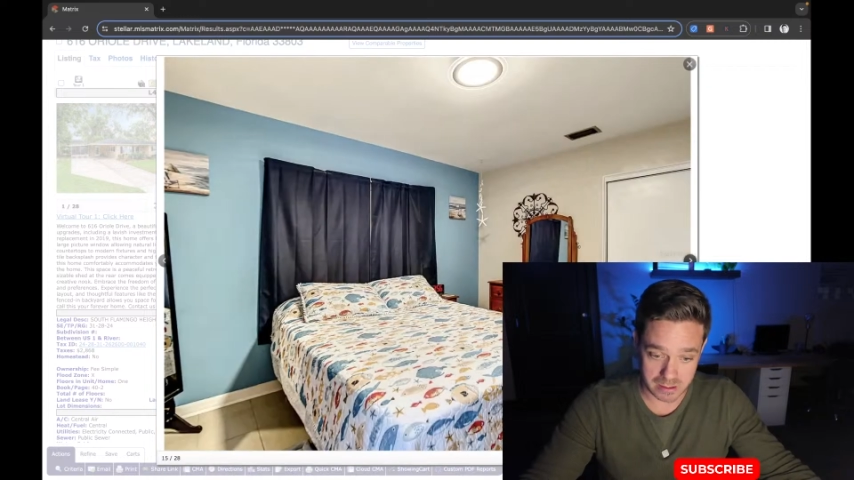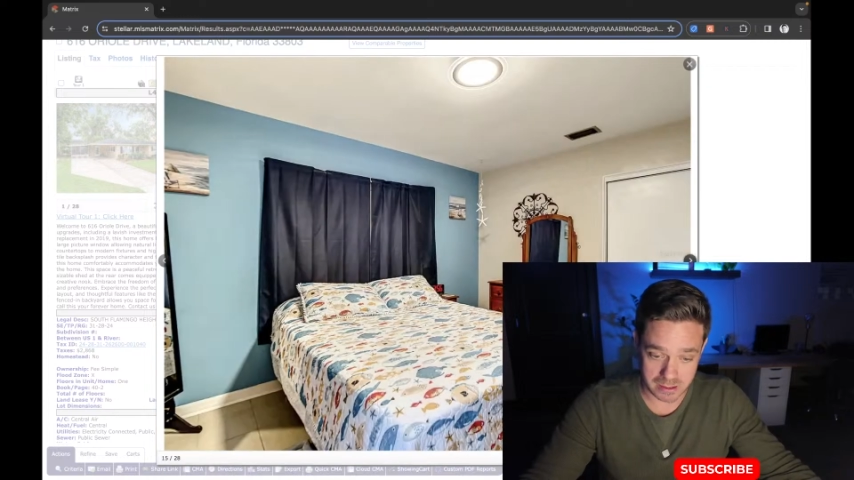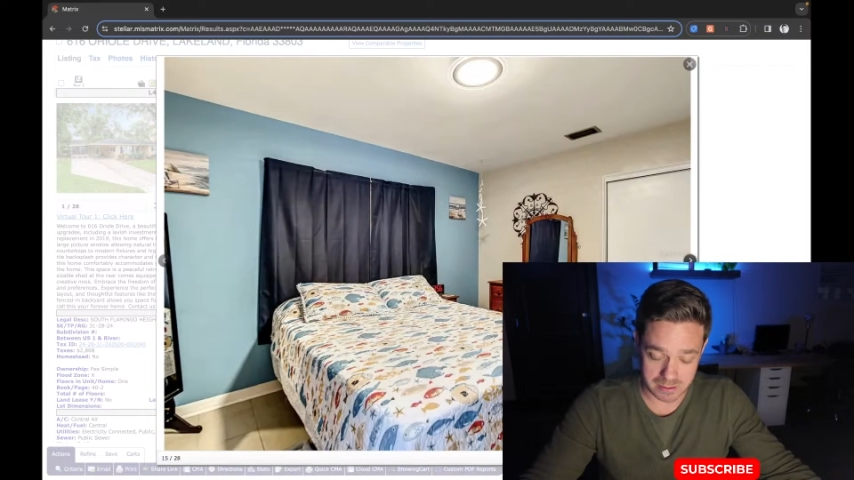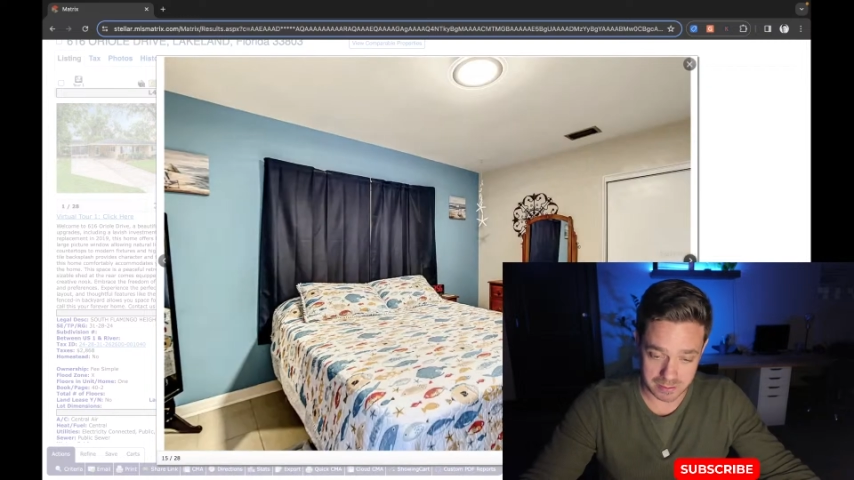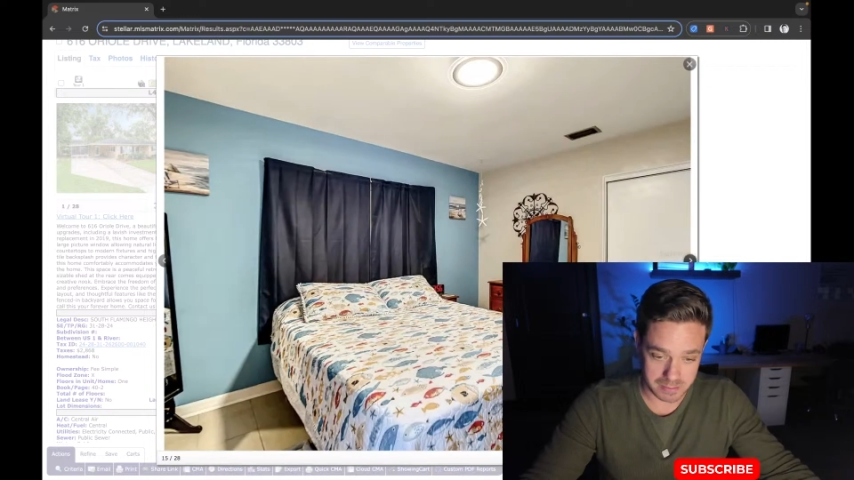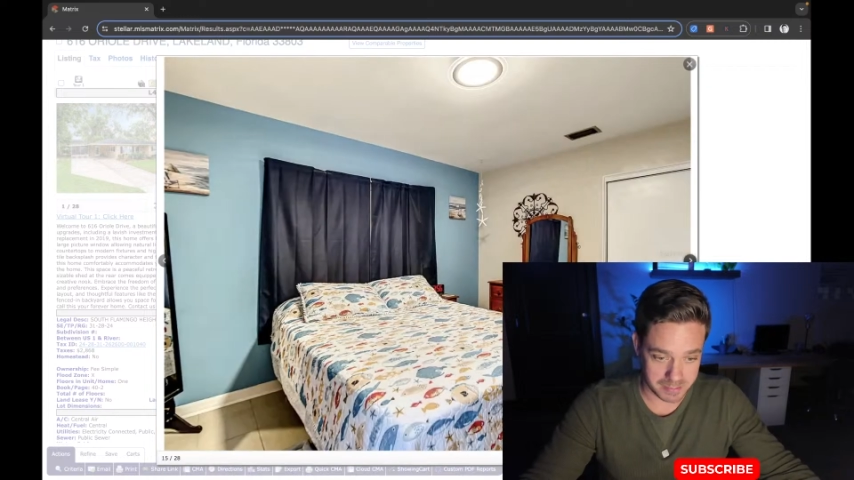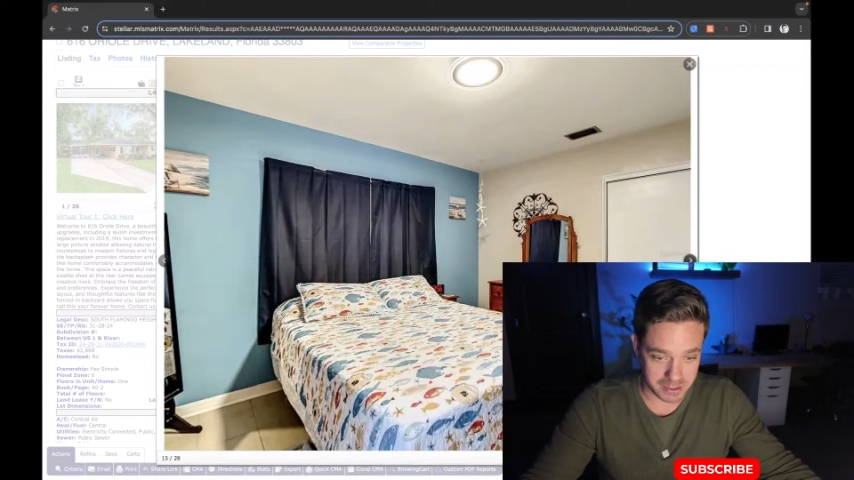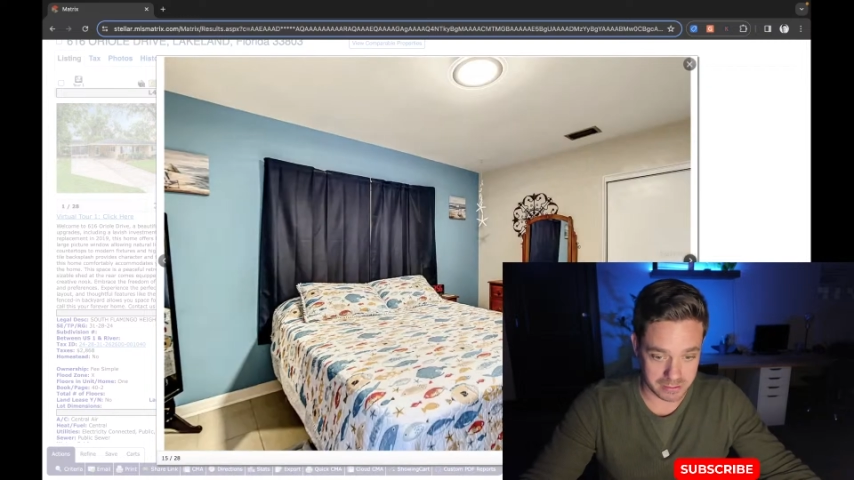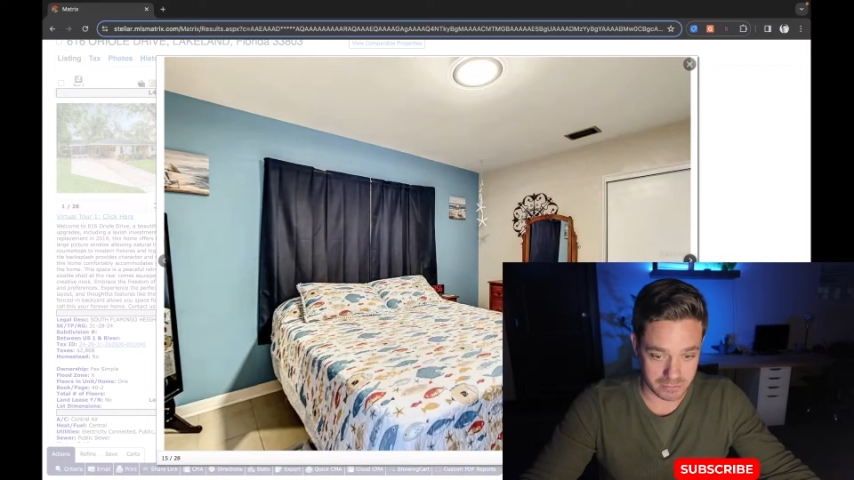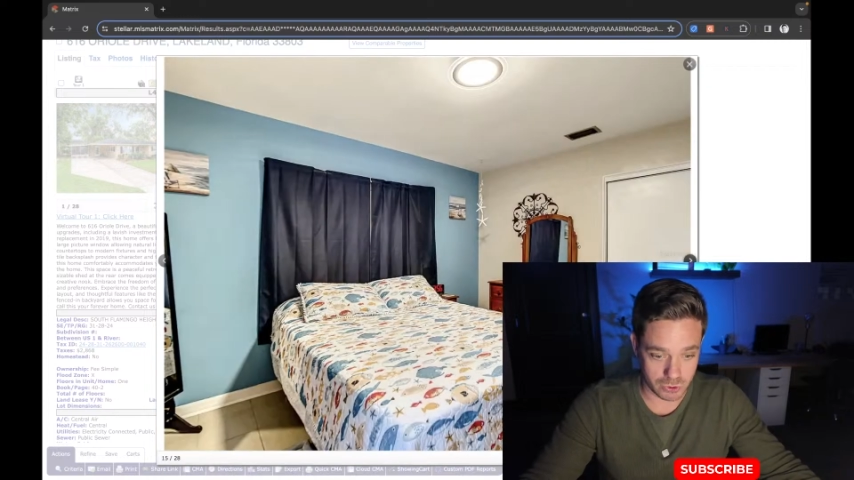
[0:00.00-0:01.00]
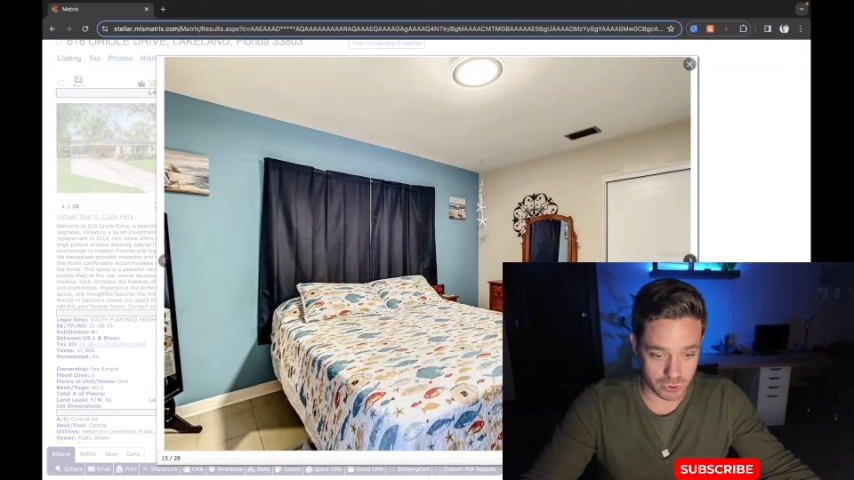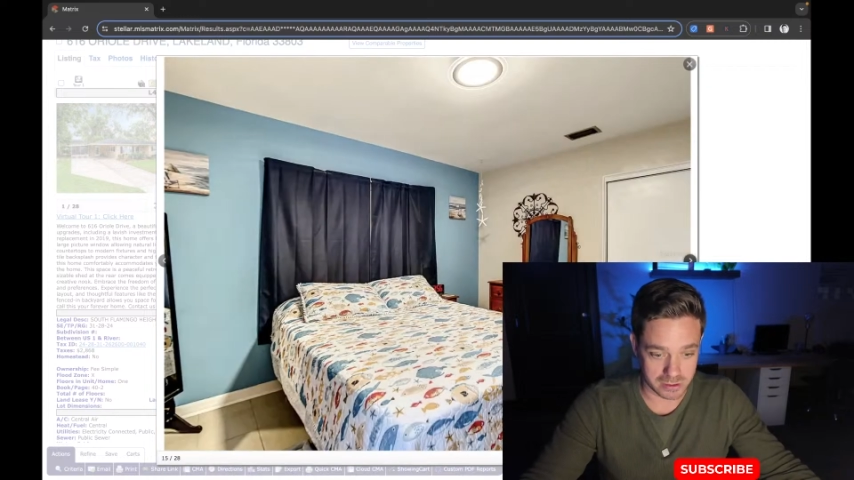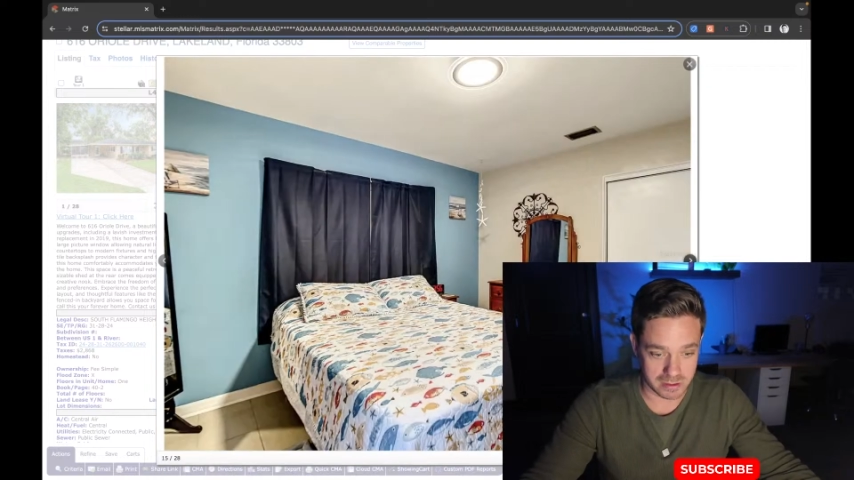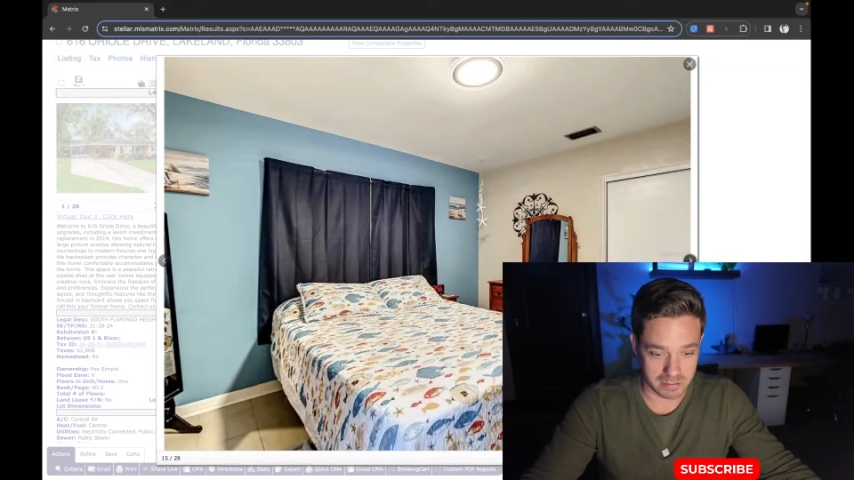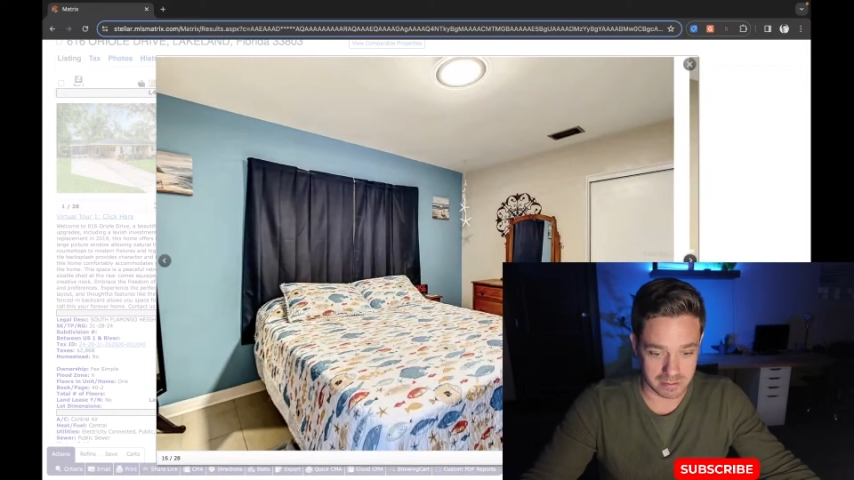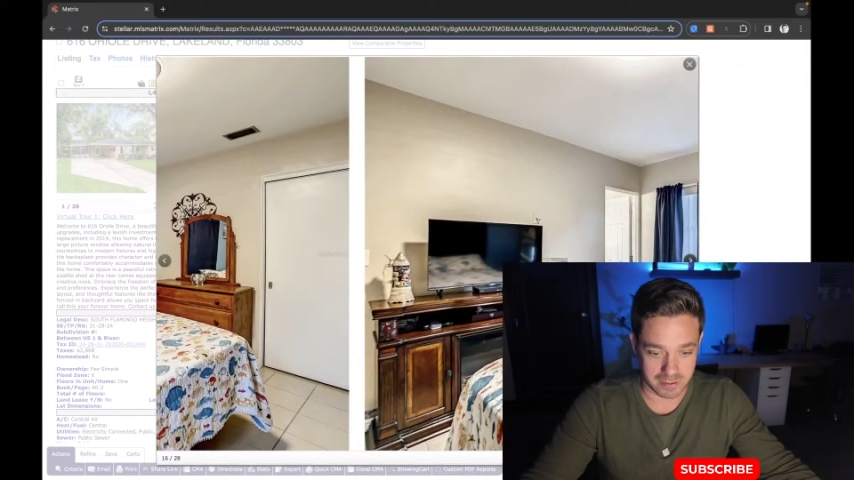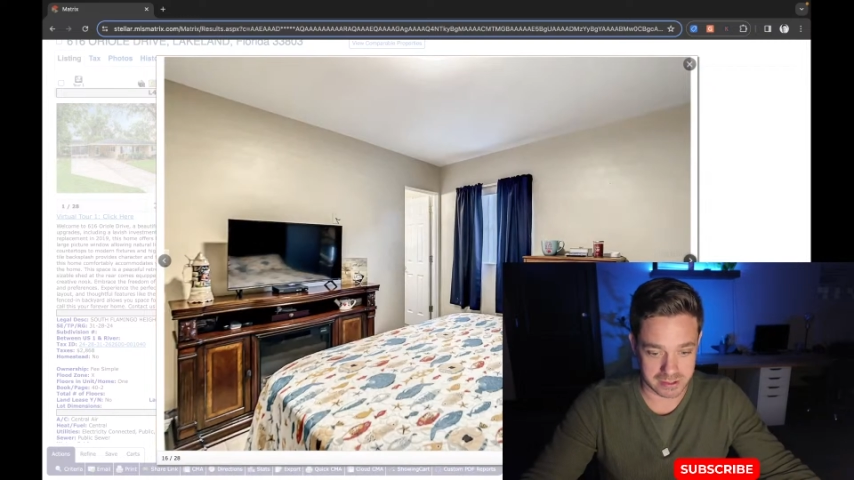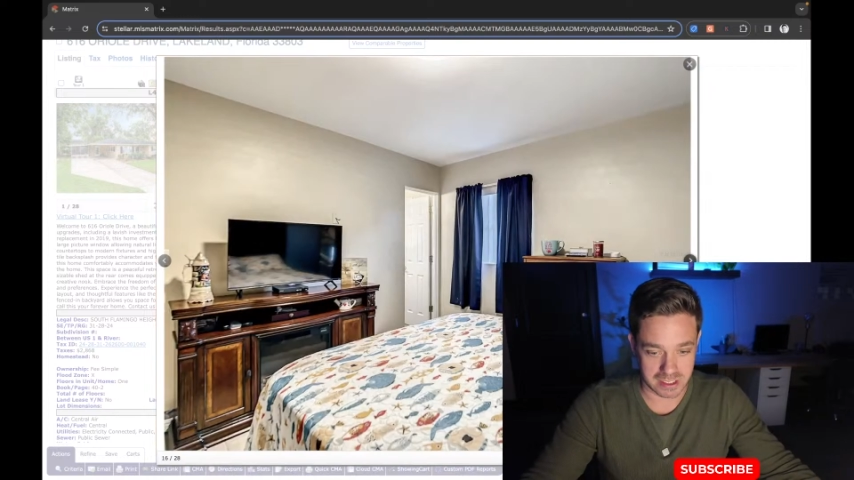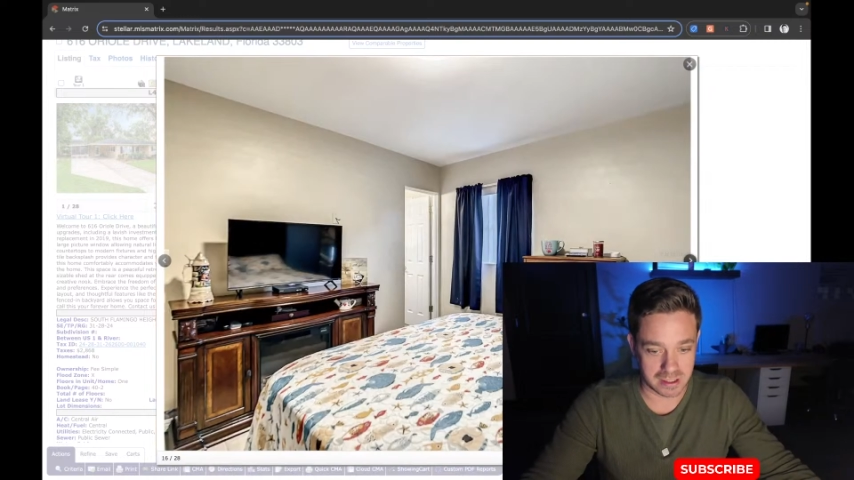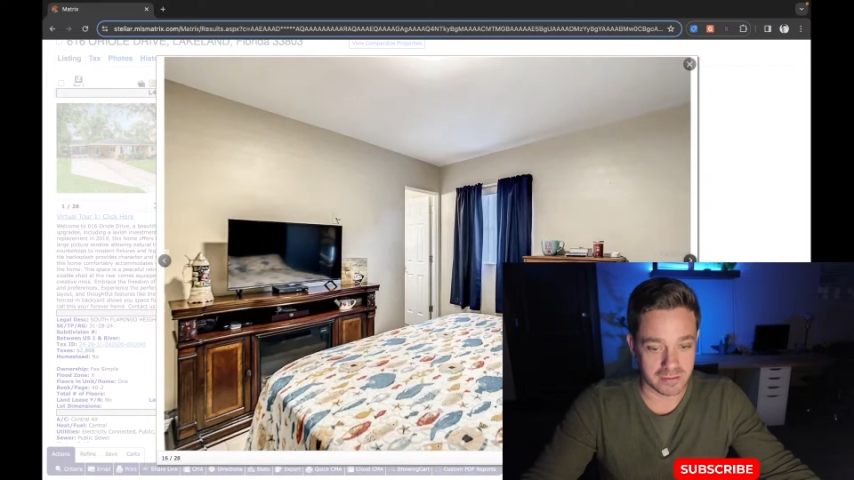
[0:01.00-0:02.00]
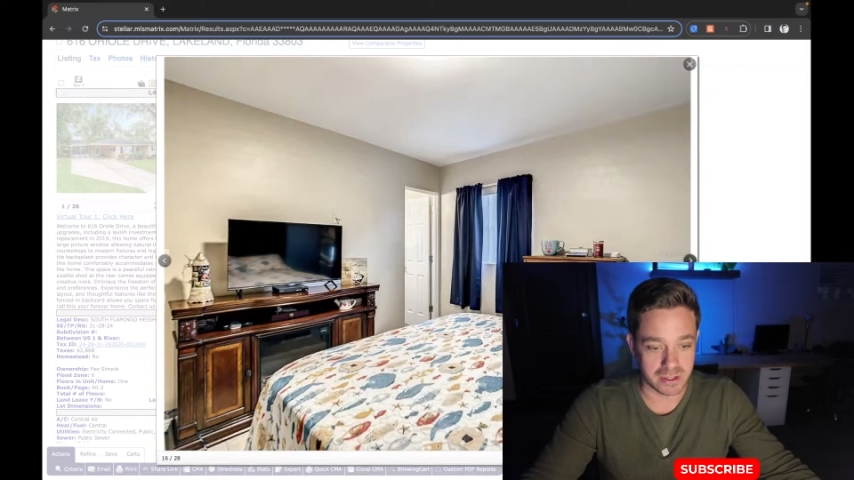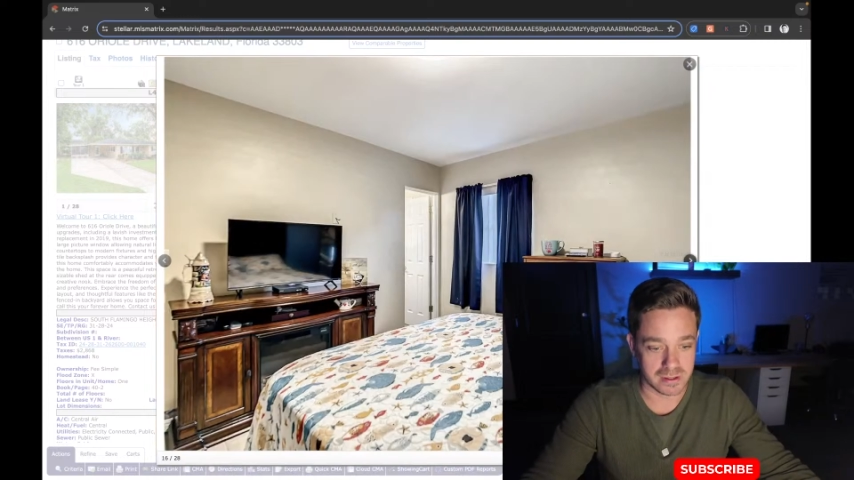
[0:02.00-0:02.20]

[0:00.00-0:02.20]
I mean, you could obviously live here.